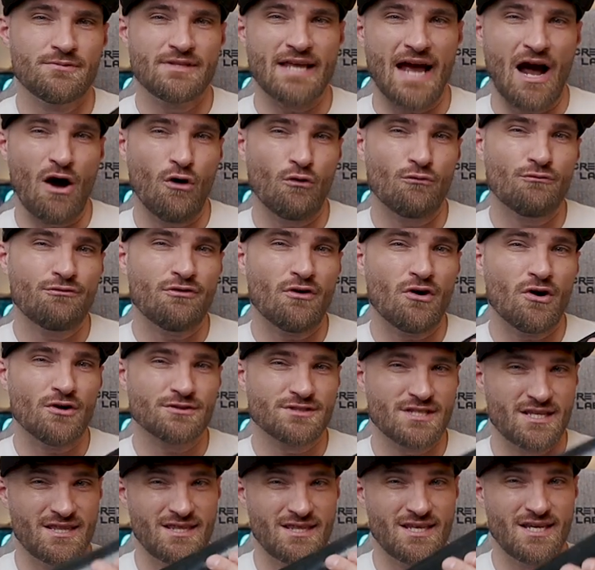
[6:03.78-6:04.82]

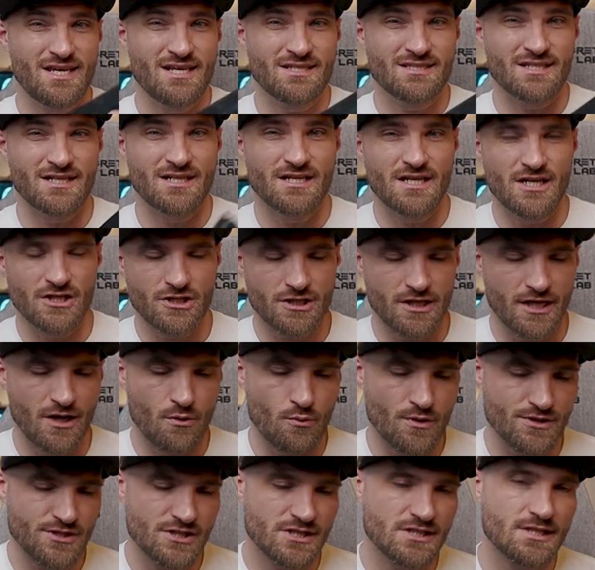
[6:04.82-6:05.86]
downfall to these initially
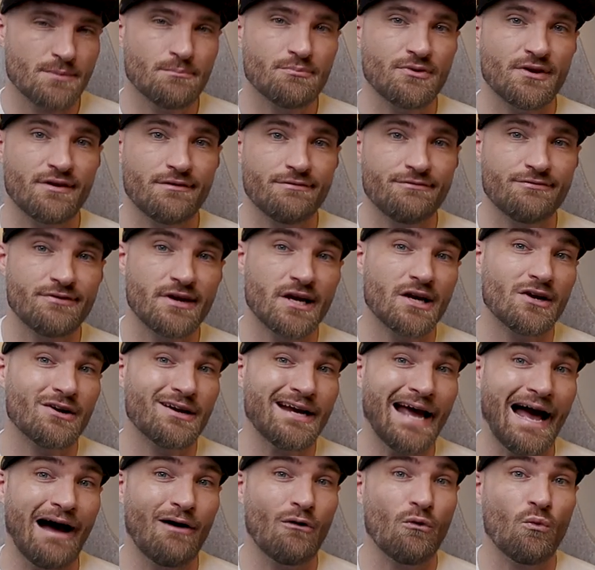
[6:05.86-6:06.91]
was simply
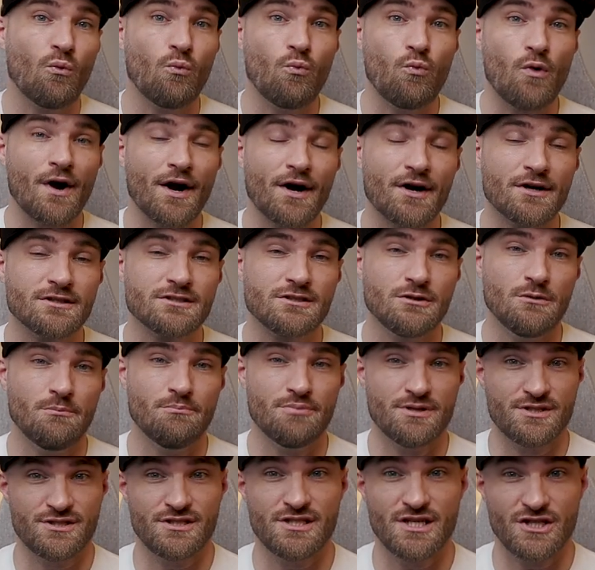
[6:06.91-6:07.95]
figuring out where to
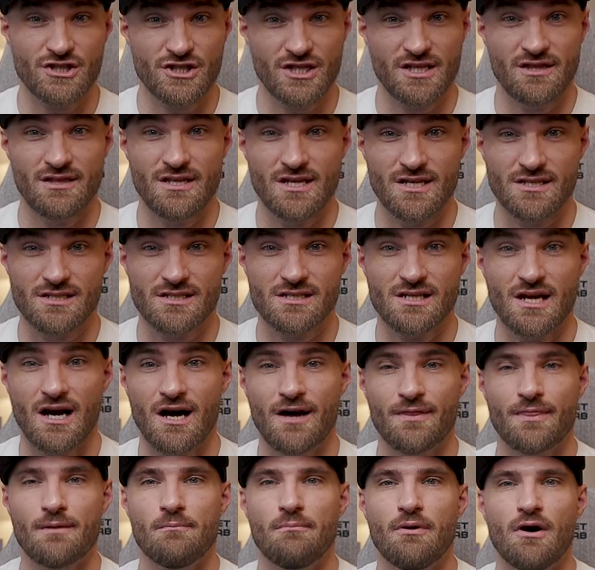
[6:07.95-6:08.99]
position this
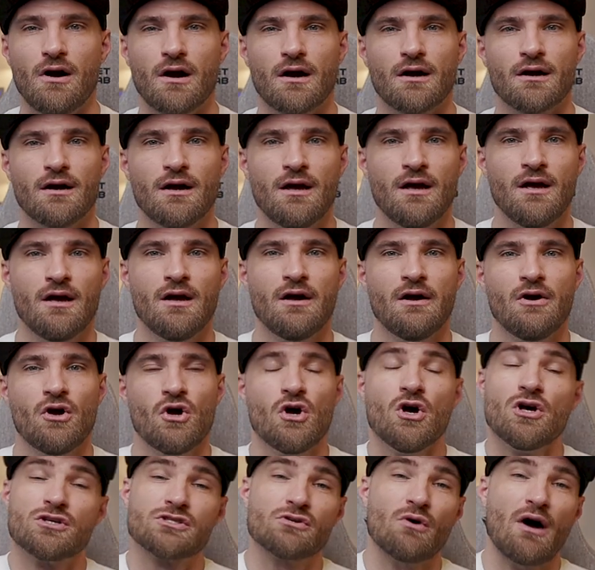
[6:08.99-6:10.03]
on the bar.
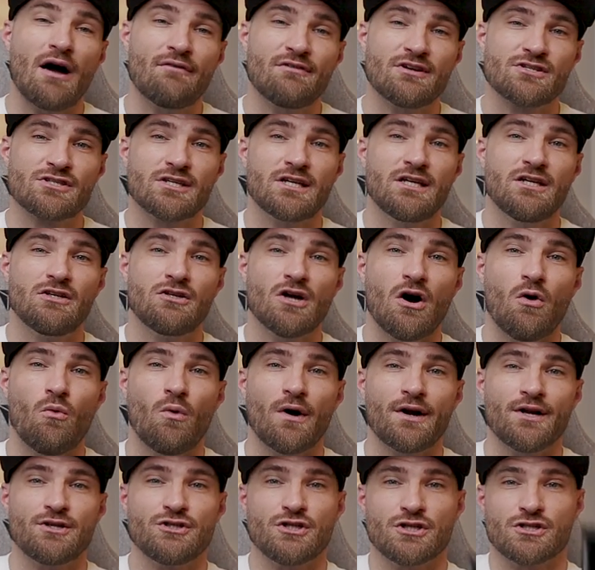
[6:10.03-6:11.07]
So obviously you don't
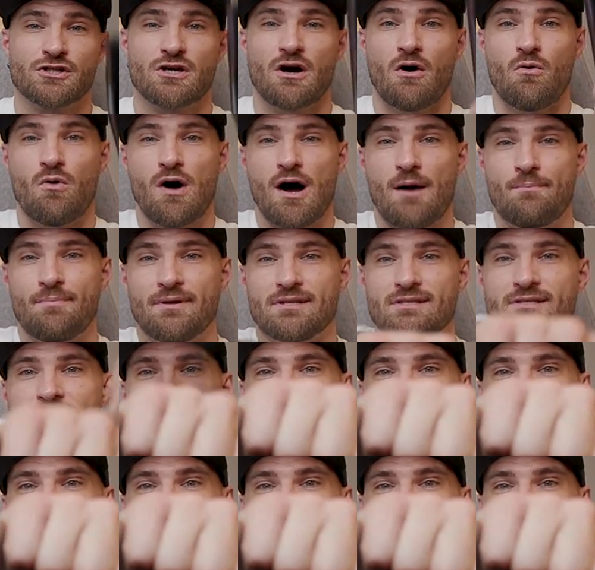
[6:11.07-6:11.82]
wanna just go up and